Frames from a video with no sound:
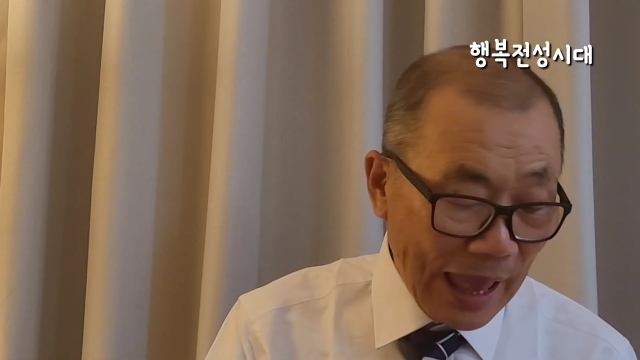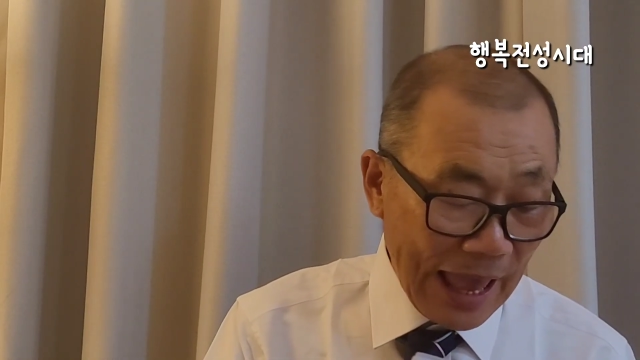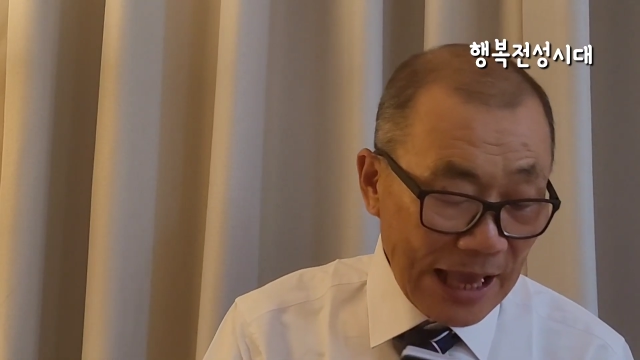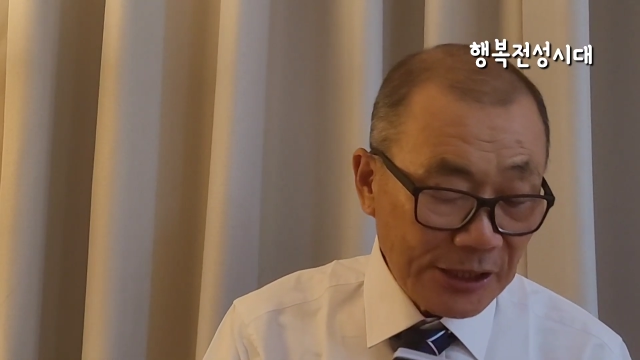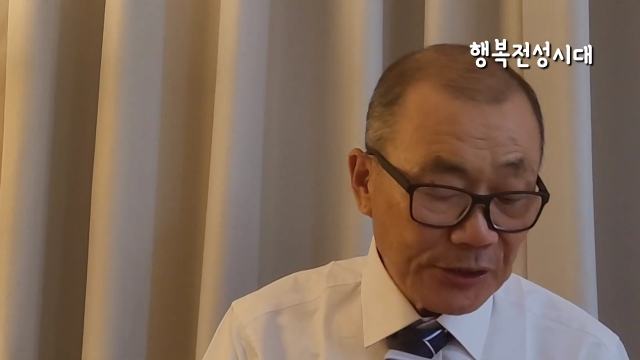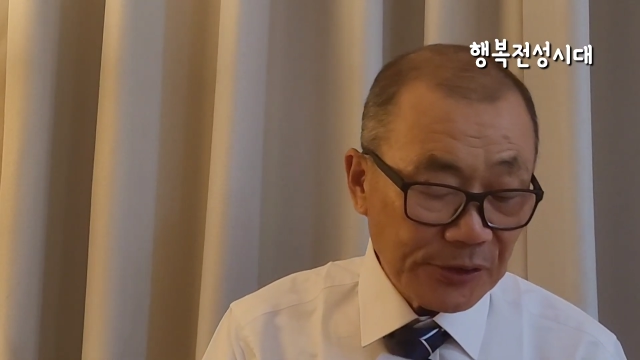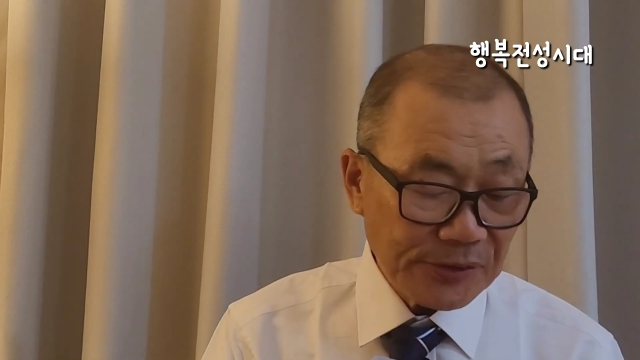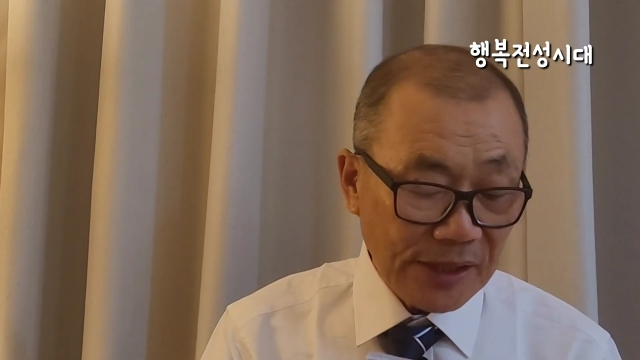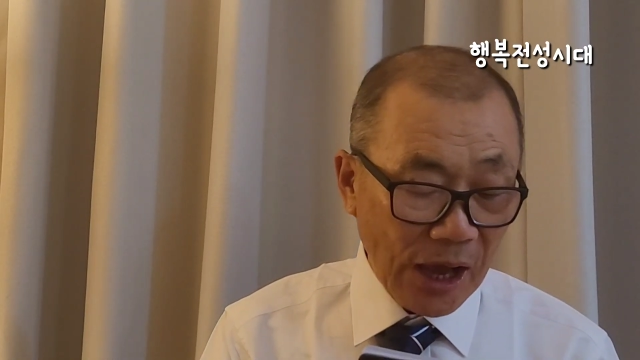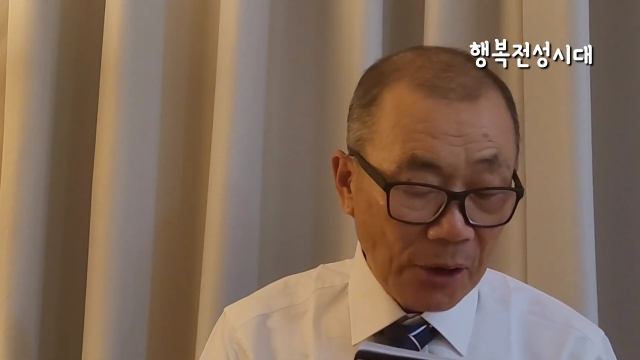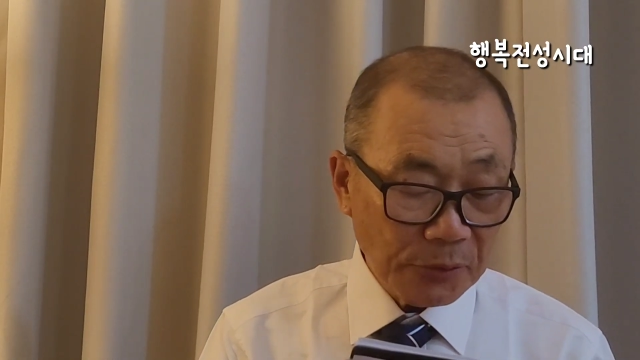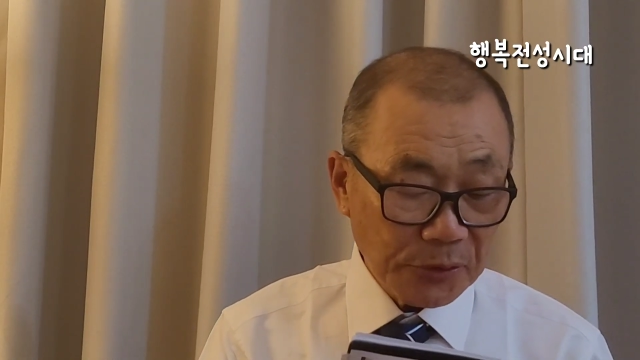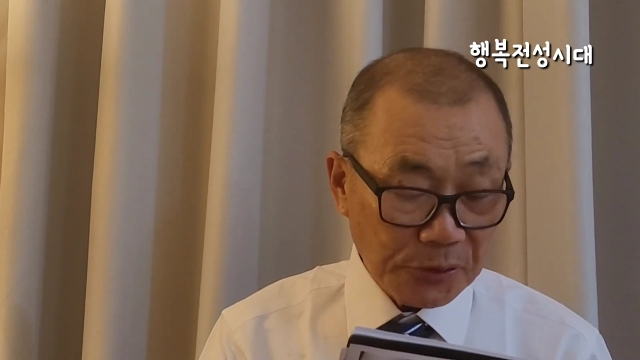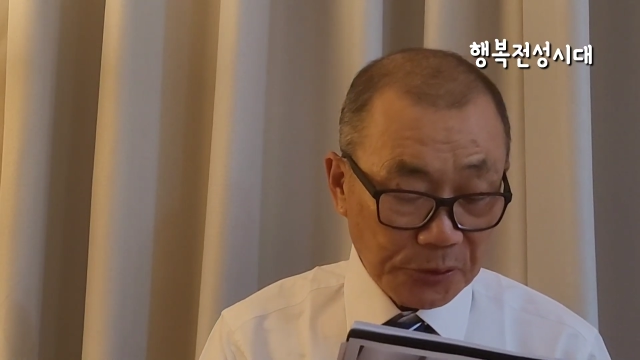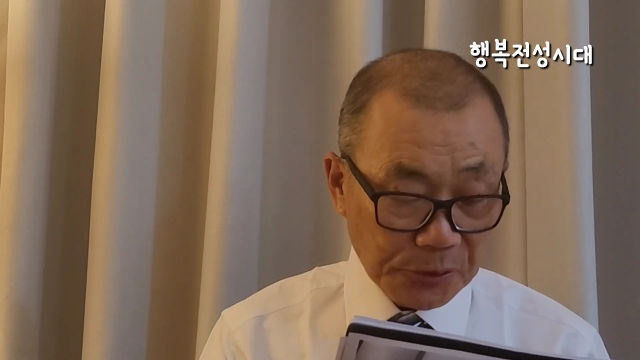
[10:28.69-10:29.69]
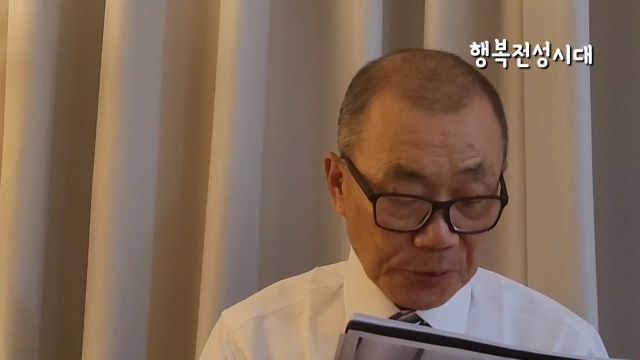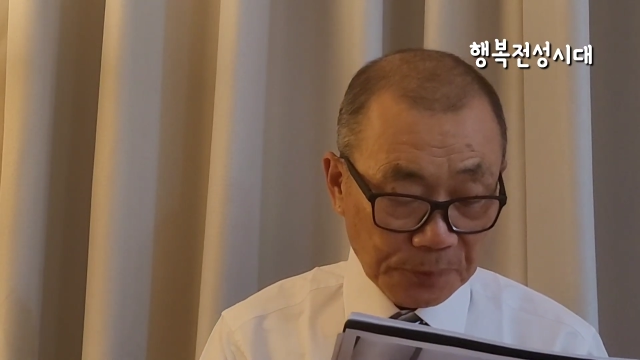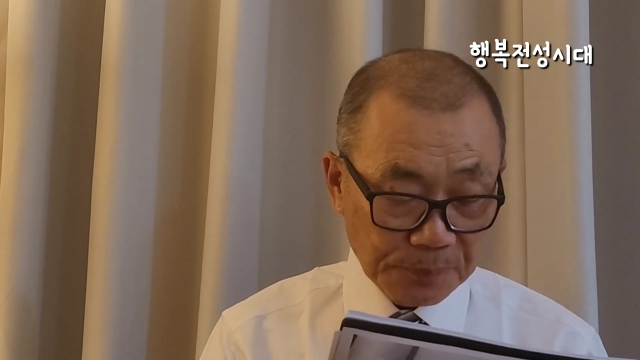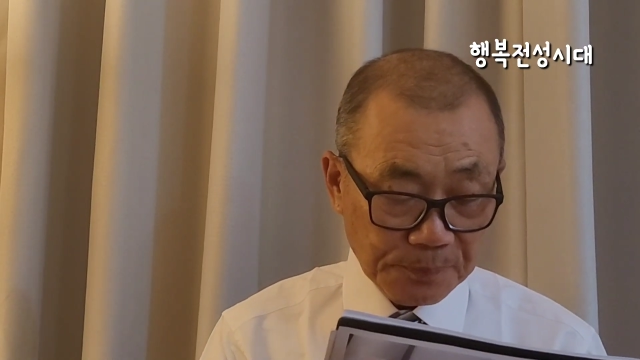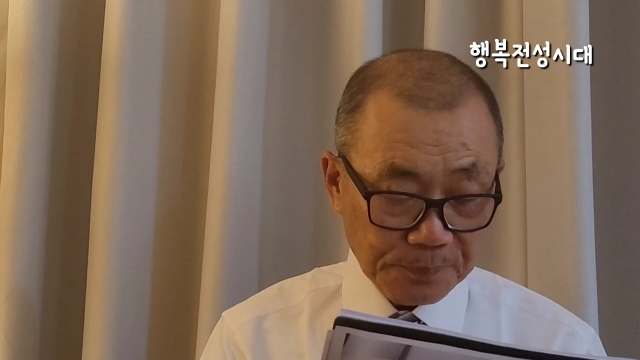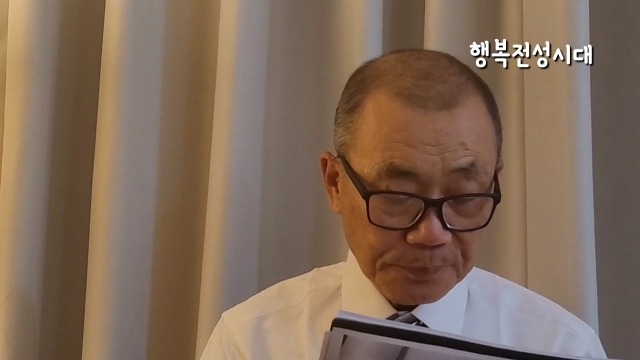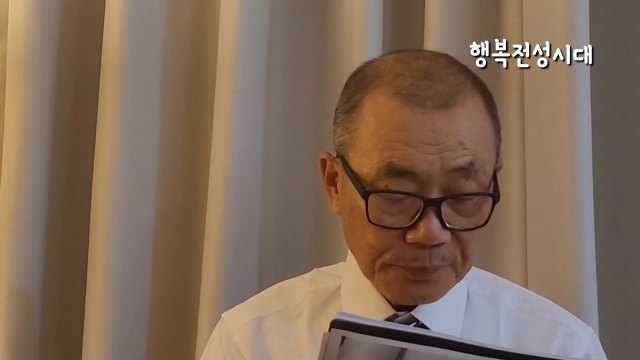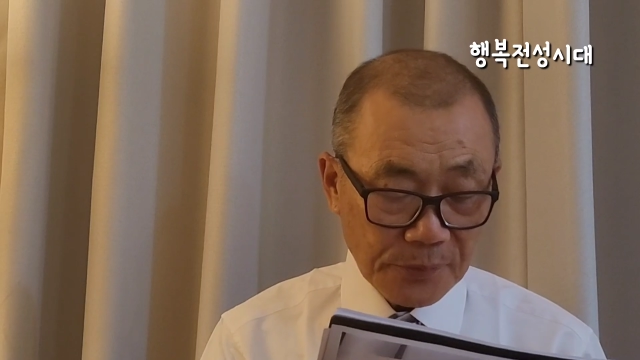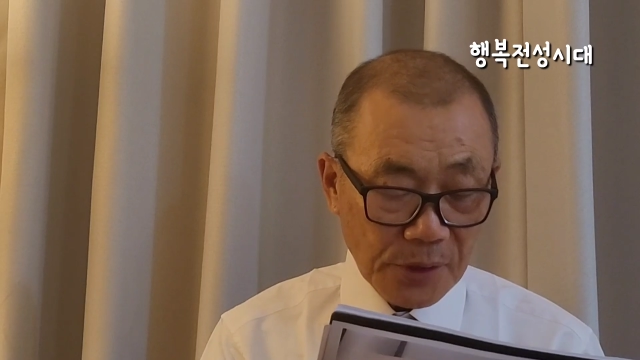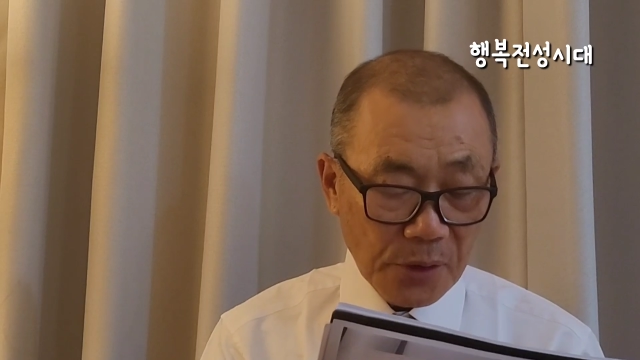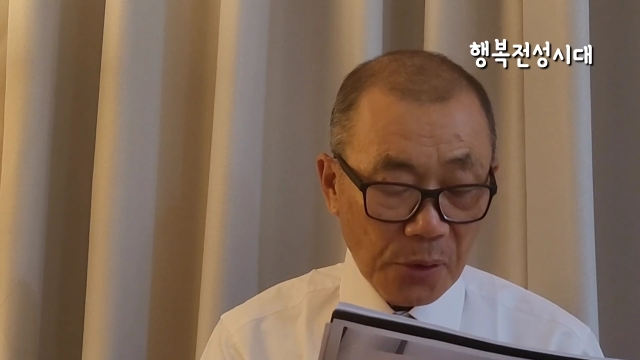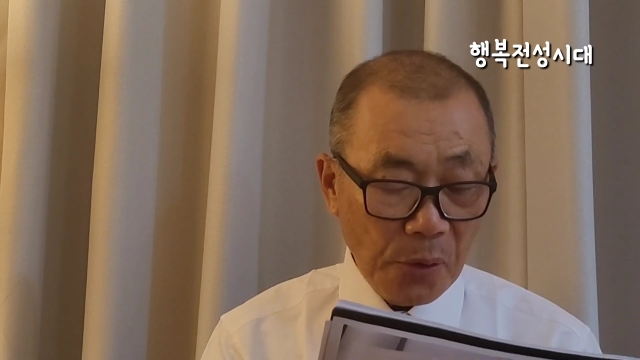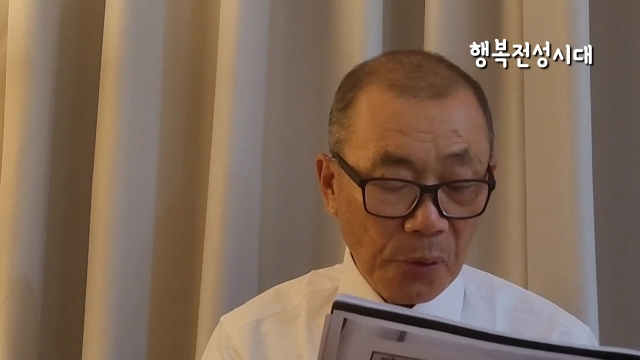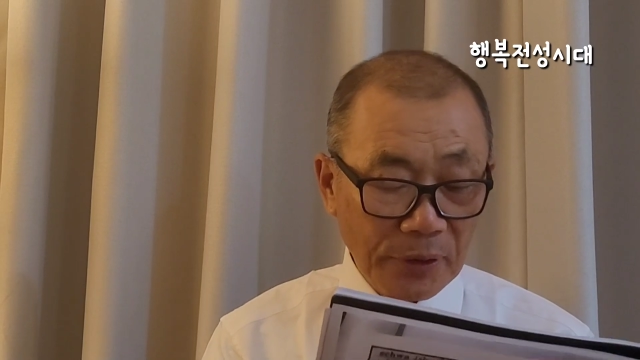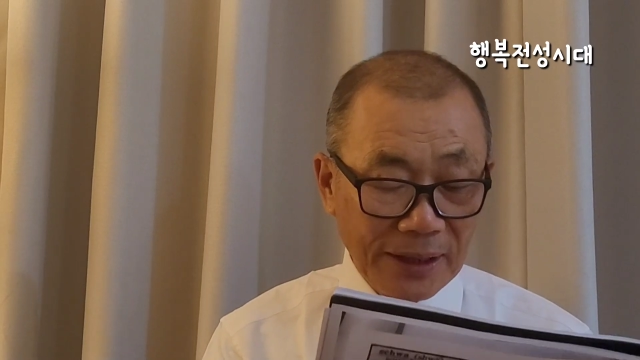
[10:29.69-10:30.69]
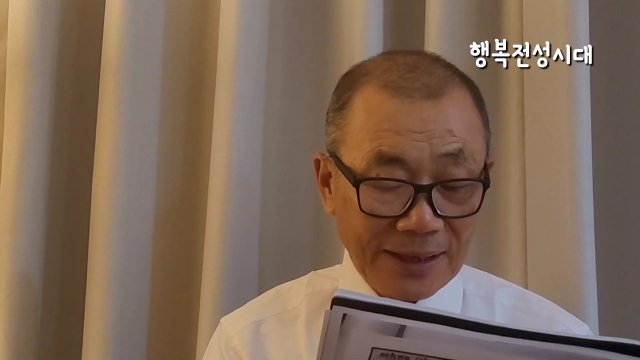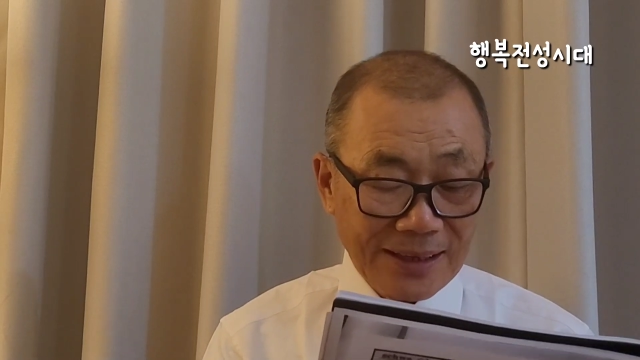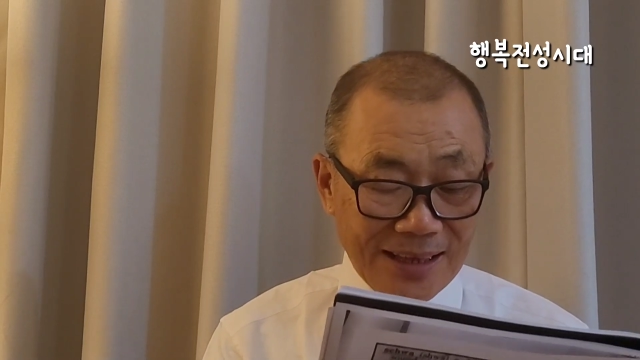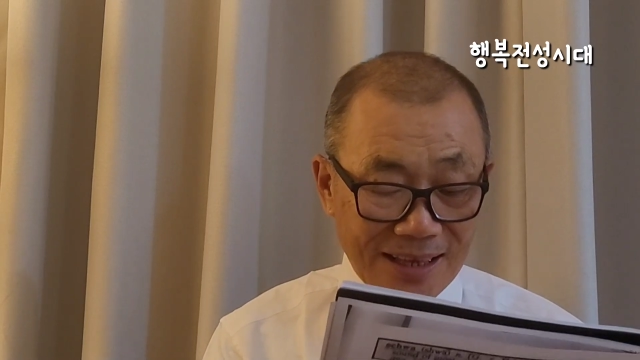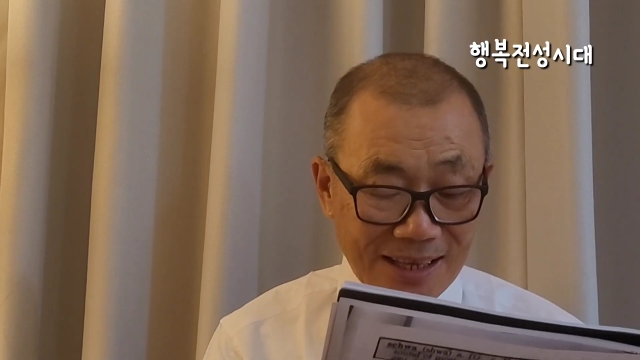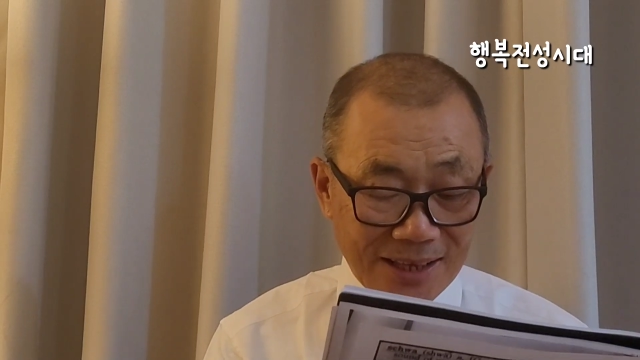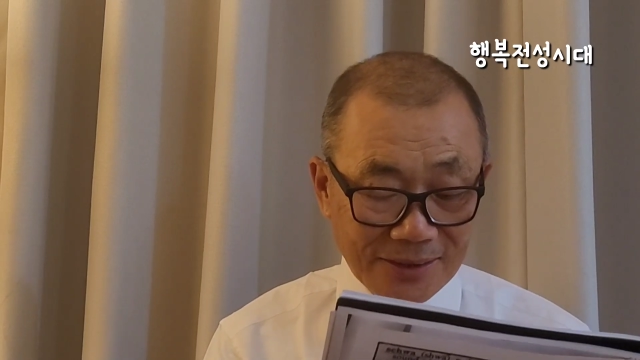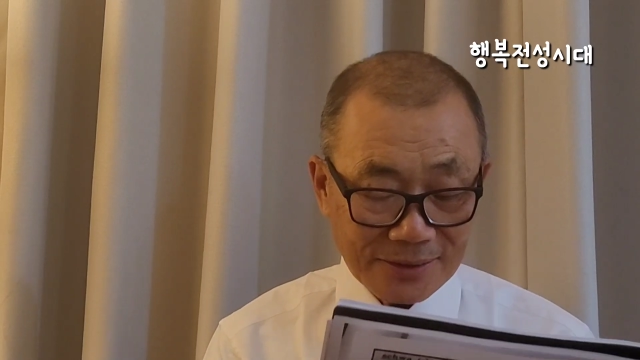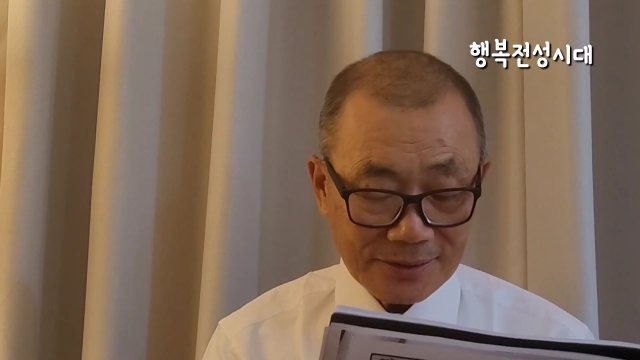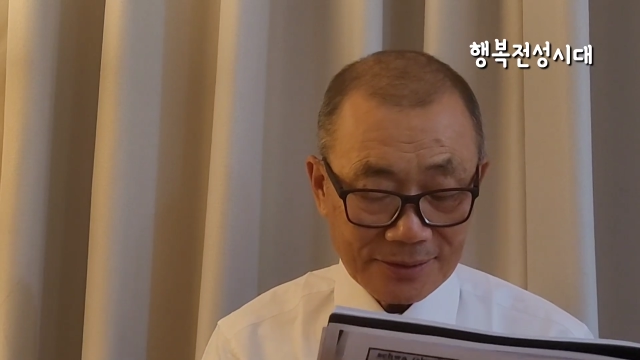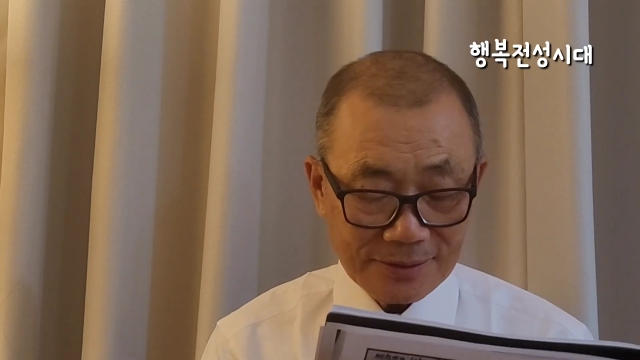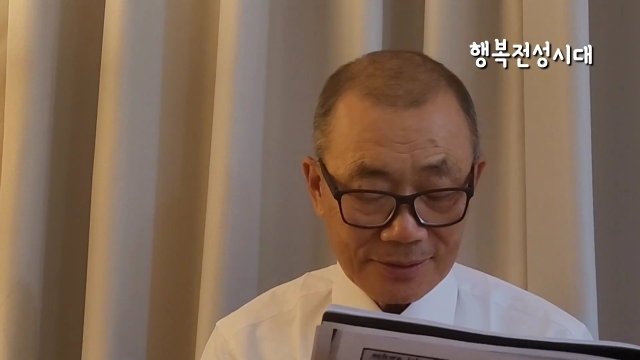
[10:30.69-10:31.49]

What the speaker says: H sound group, Korean HIT.